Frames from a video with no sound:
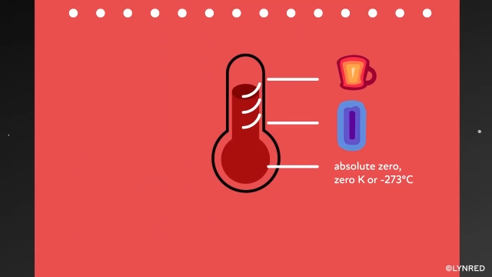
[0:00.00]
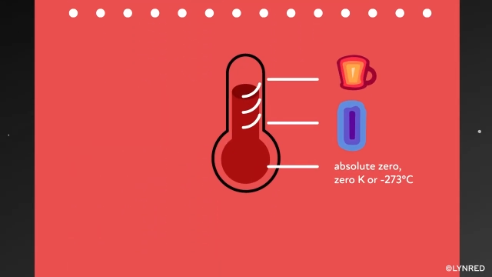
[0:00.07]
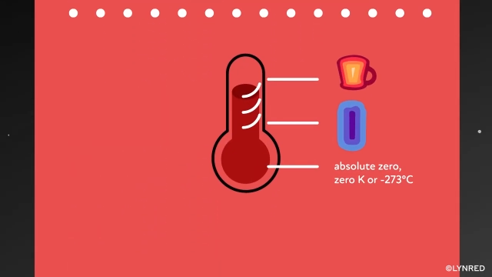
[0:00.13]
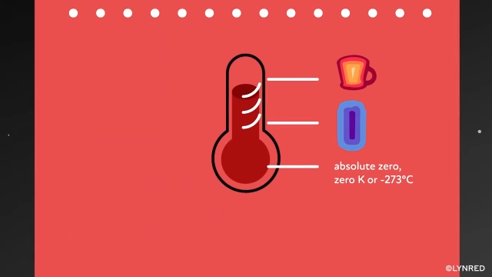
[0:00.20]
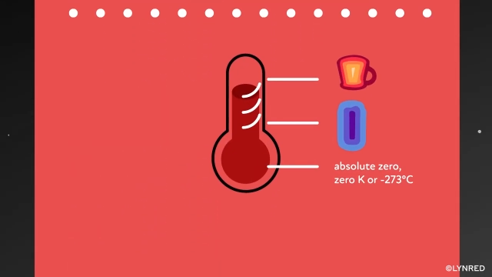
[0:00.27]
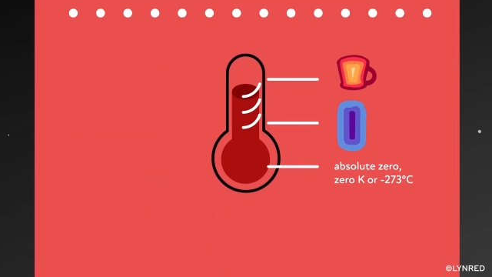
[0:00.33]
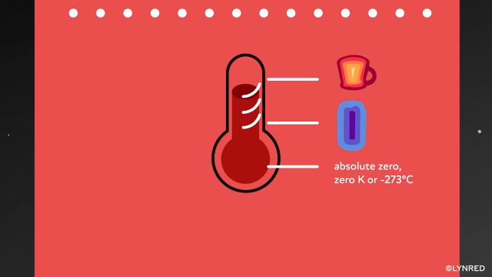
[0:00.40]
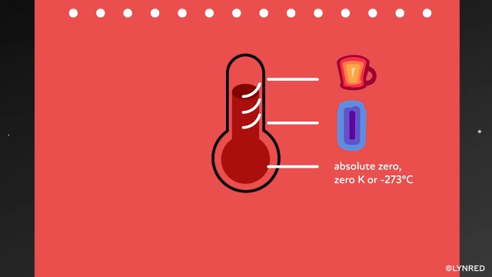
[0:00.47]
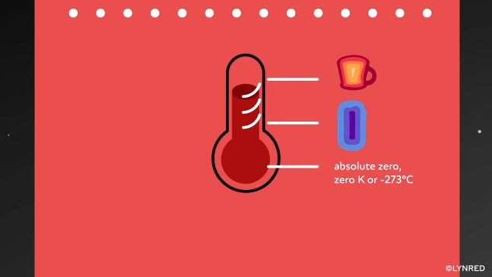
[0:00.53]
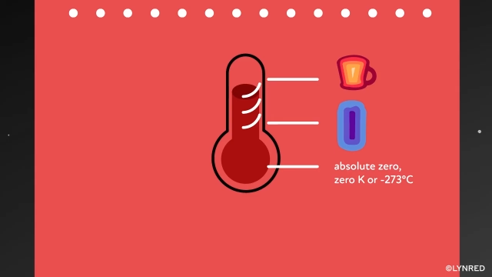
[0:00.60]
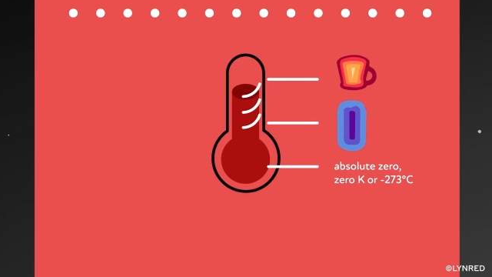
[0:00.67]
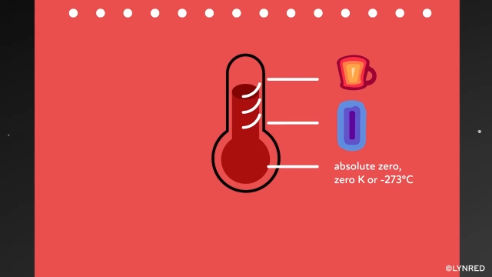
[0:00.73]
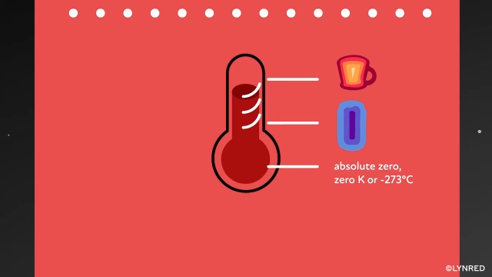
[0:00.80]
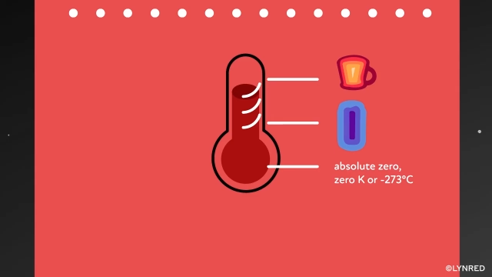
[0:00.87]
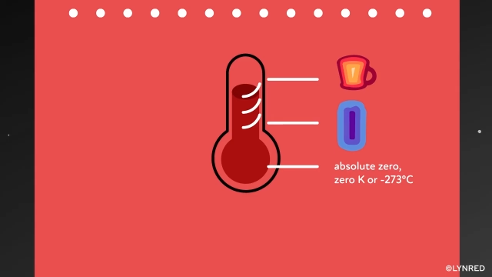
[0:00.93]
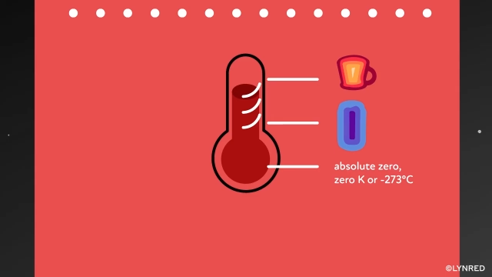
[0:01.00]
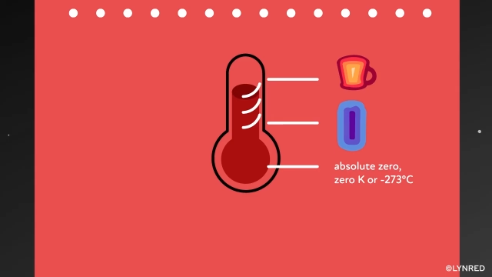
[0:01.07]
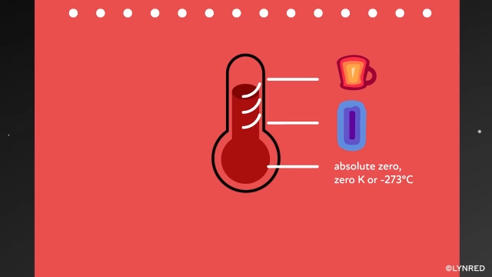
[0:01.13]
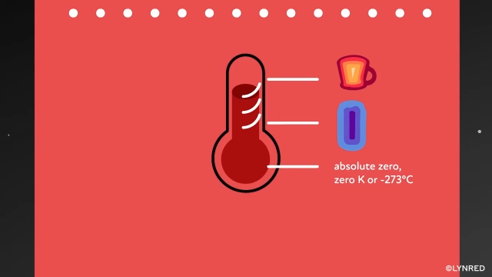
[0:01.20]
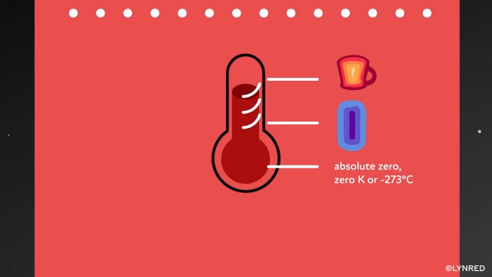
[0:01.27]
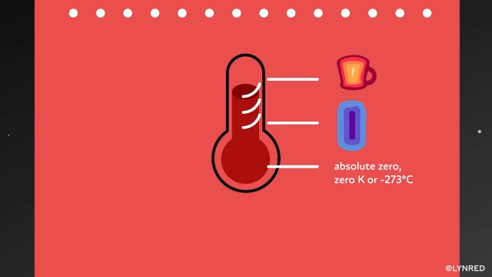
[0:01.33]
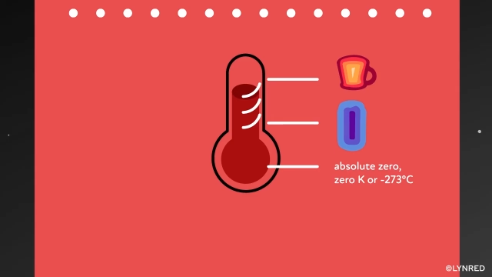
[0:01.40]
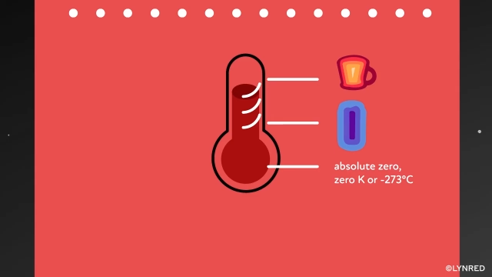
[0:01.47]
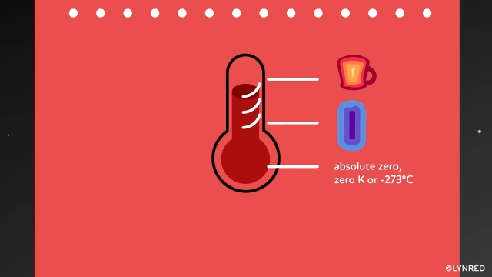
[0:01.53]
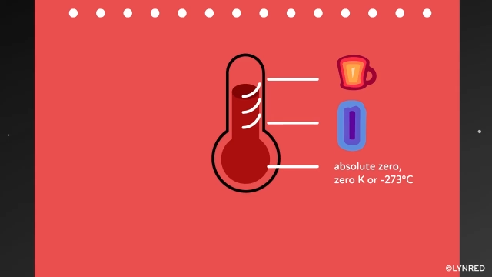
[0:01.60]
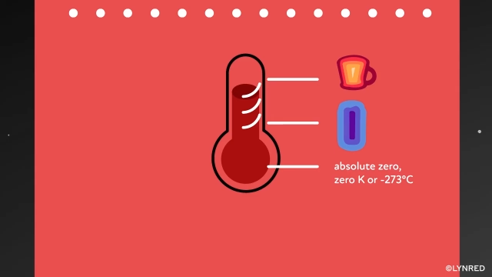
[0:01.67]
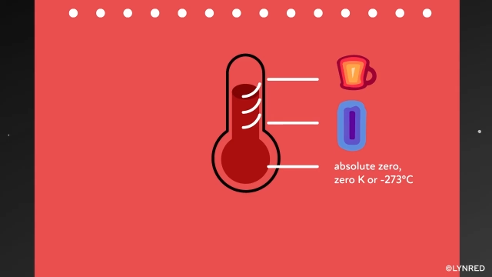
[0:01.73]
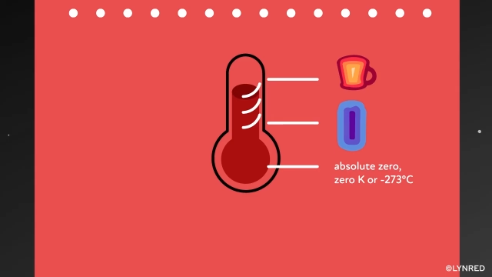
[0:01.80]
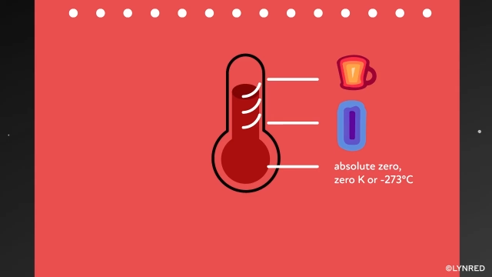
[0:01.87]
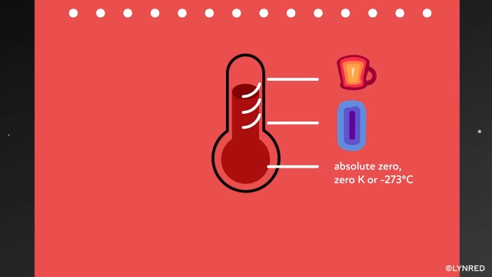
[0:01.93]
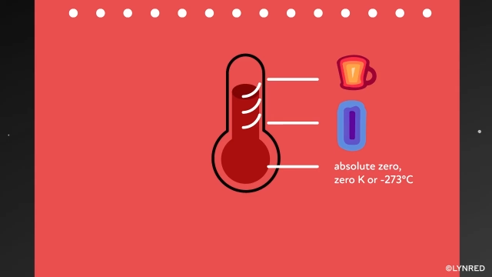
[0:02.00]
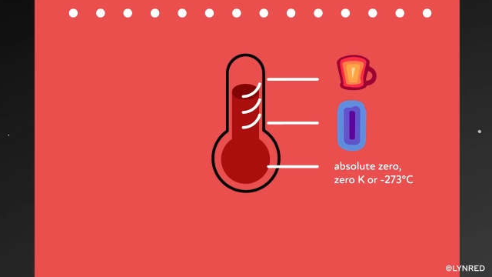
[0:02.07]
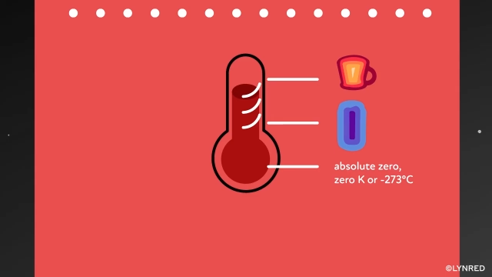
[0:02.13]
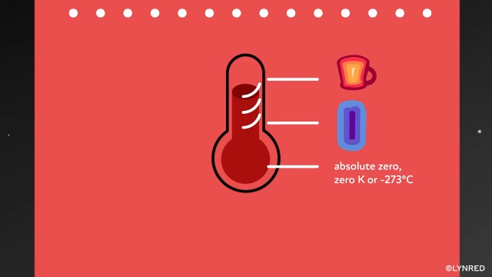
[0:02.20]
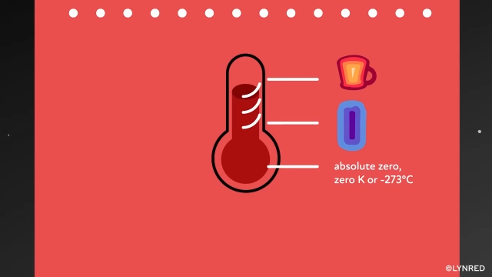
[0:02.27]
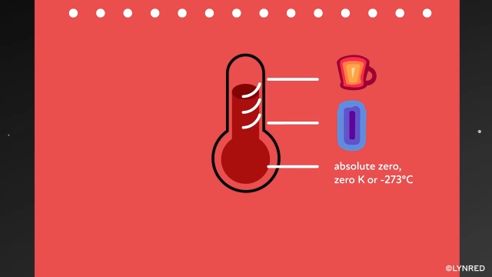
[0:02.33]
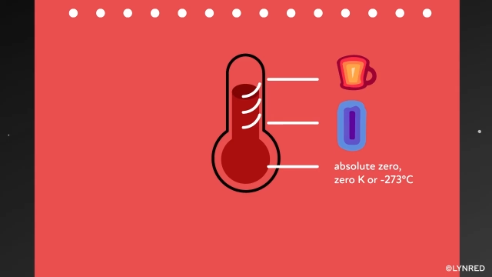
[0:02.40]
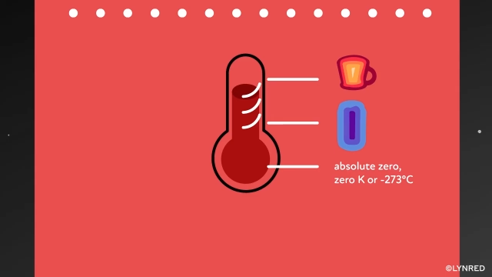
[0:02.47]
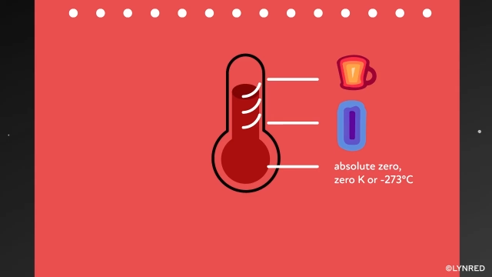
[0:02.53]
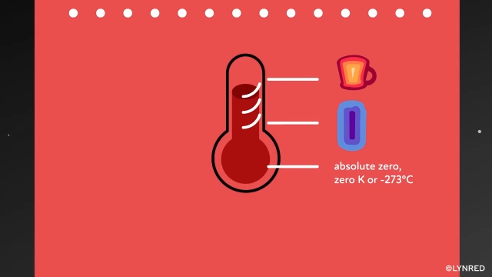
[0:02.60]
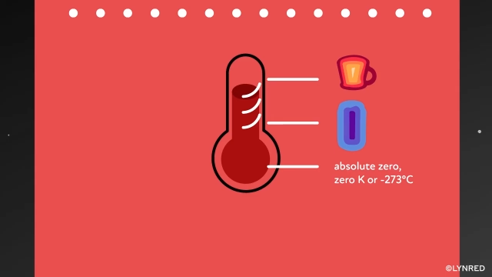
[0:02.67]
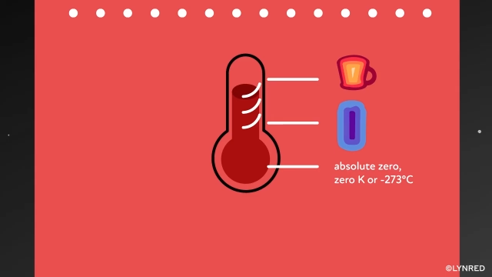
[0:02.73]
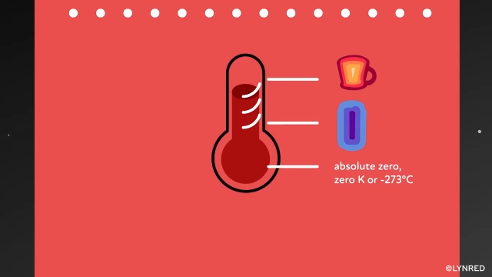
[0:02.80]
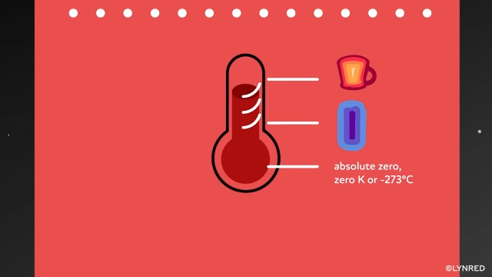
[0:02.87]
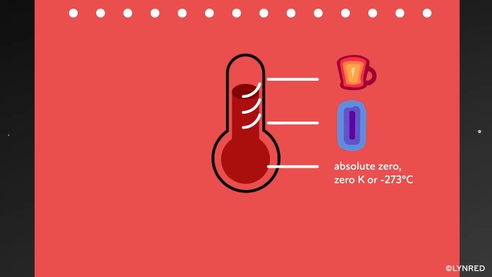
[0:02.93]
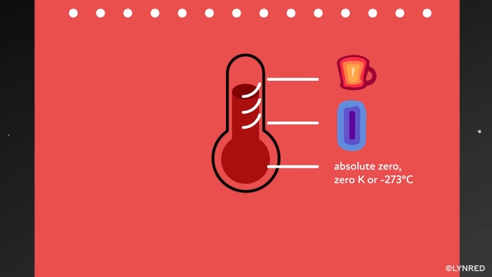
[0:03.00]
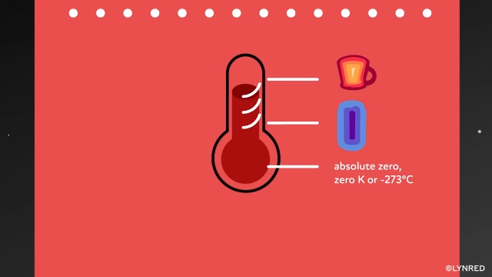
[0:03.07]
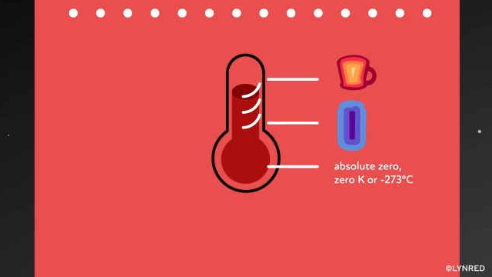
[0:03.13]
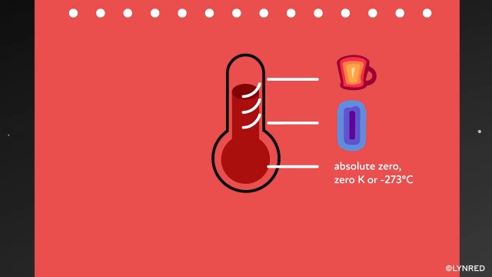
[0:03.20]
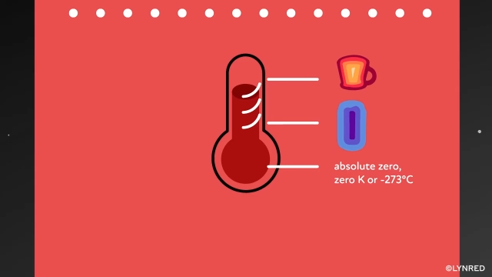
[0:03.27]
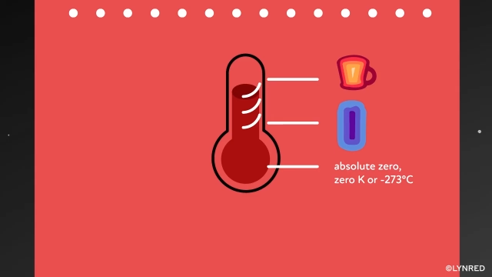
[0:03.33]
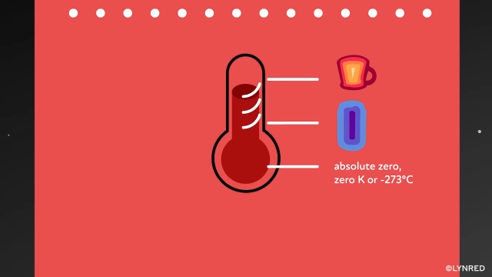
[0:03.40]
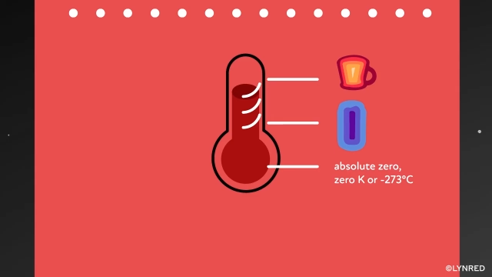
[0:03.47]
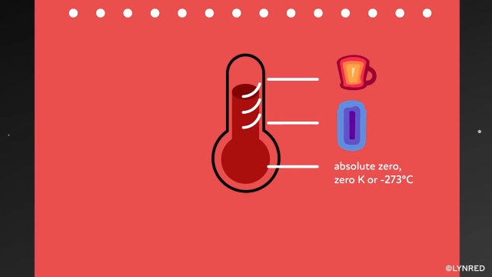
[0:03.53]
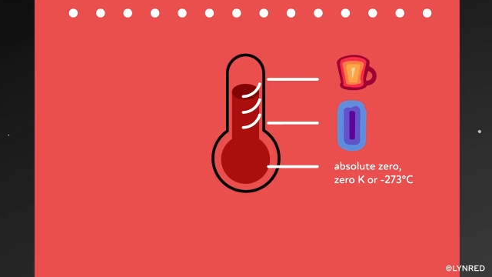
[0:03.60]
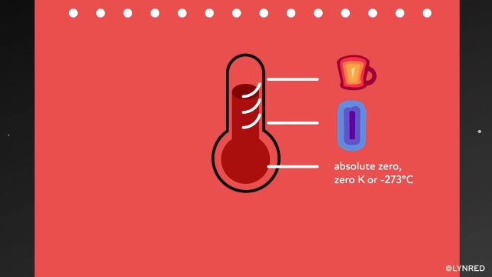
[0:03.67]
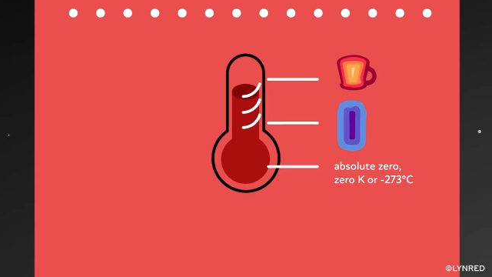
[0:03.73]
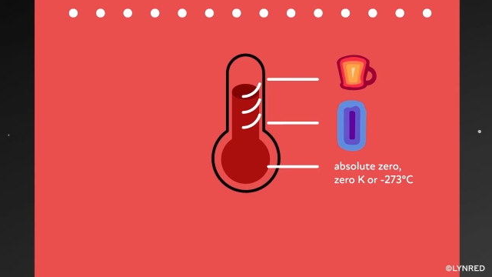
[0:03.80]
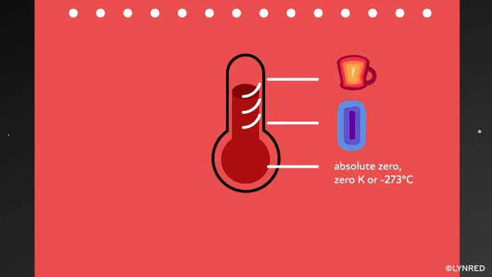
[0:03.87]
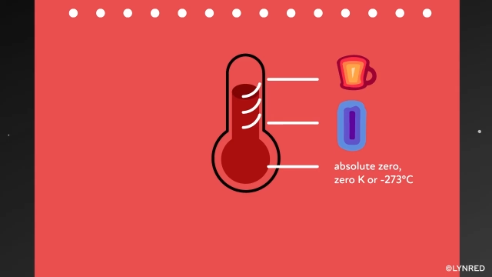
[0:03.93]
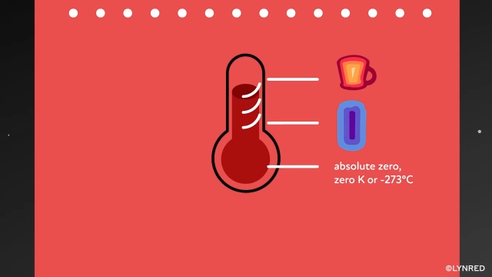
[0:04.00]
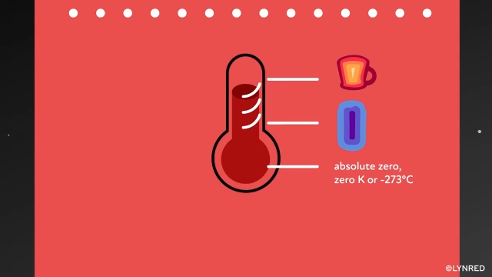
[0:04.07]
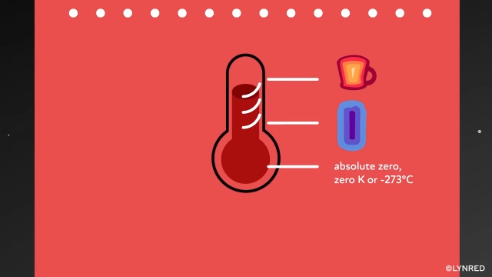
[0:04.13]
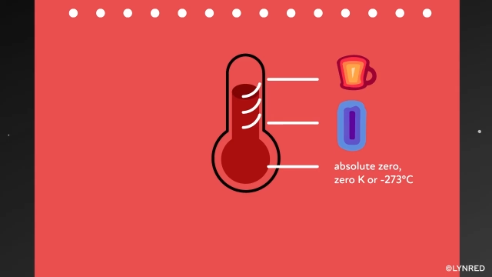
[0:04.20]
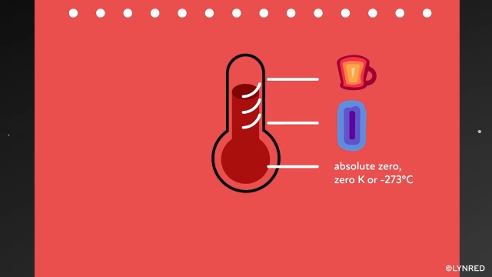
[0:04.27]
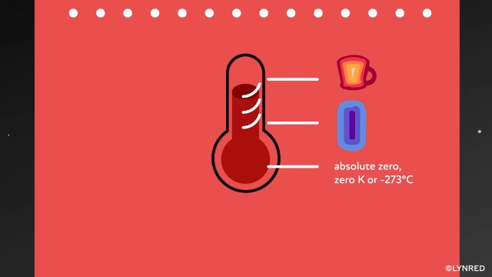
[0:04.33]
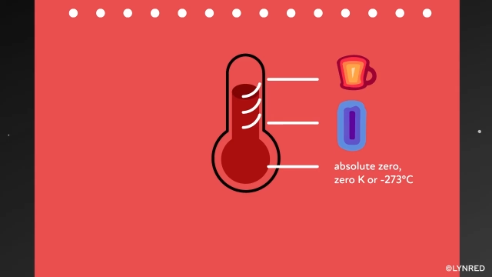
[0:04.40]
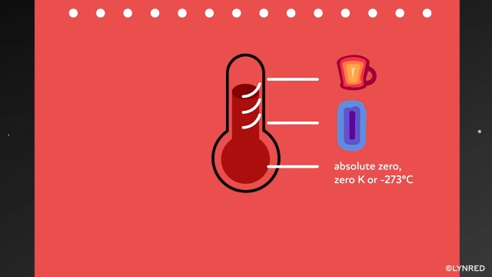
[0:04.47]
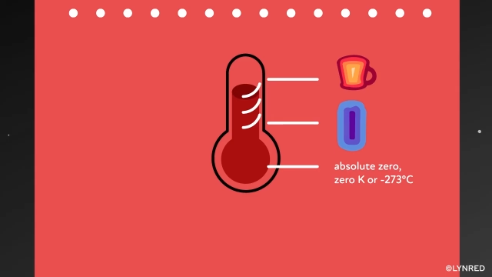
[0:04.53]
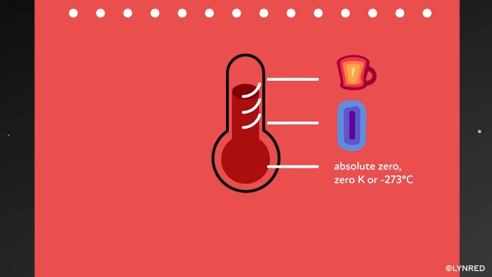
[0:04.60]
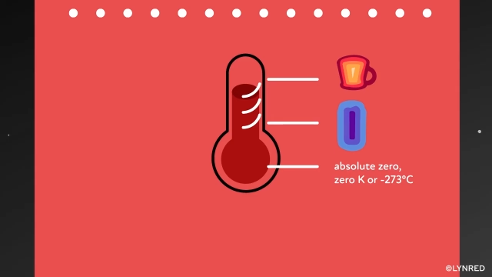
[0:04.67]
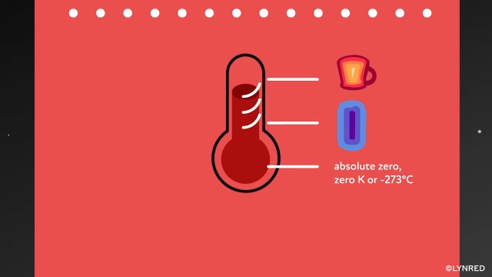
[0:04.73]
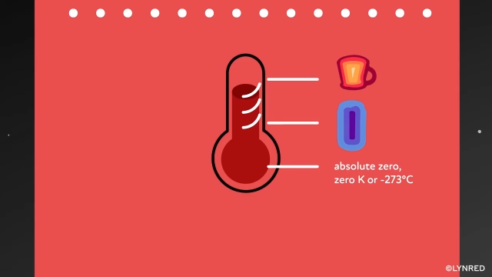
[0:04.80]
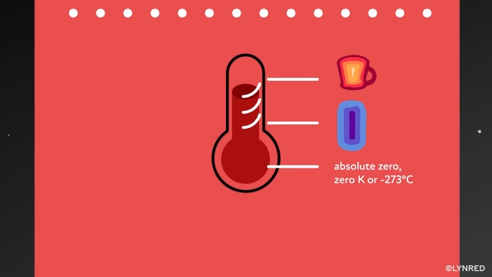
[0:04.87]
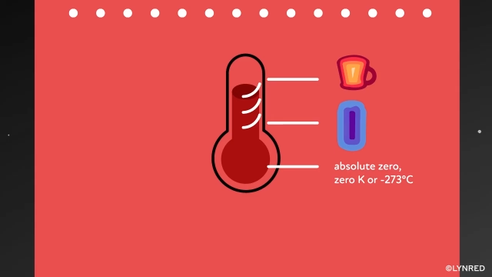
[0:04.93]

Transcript: [unreadable: no face in view]